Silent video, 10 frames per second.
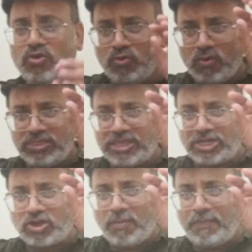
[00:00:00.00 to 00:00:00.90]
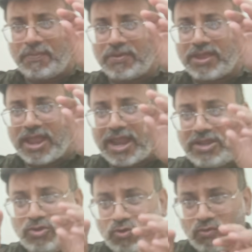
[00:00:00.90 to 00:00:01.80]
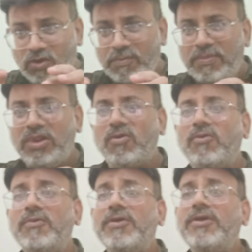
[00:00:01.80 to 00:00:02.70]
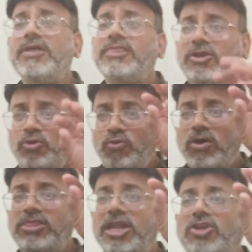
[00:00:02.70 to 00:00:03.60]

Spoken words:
2 on the top and 2 on below. The 2 on the